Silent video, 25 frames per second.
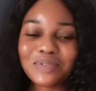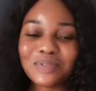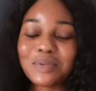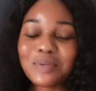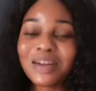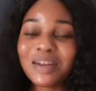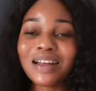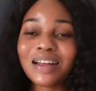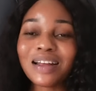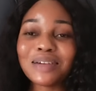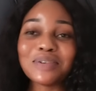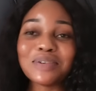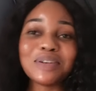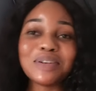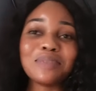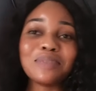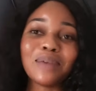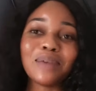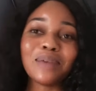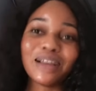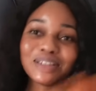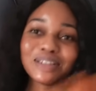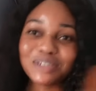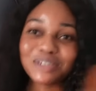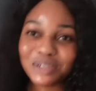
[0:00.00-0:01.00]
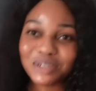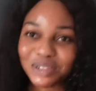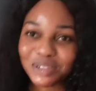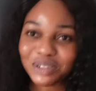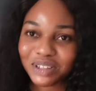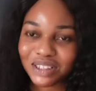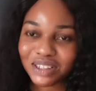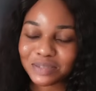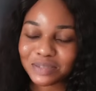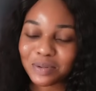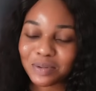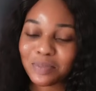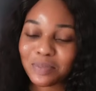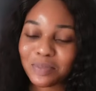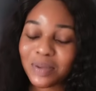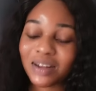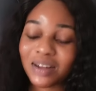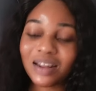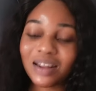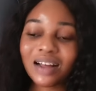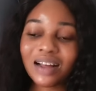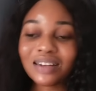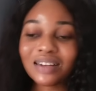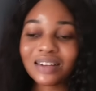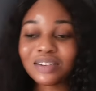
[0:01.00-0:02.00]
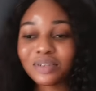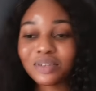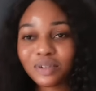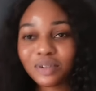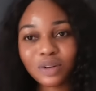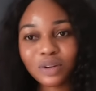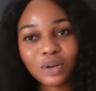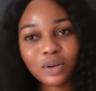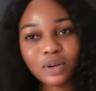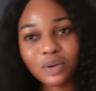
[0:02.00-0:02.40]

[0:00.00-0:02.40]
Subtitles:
Women are lonely by choice, but men are not